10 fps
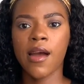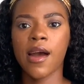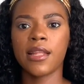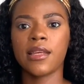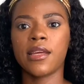
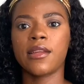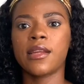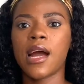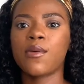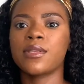and then
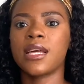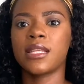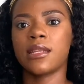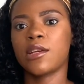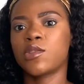I'll start the
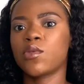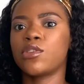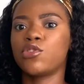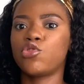next one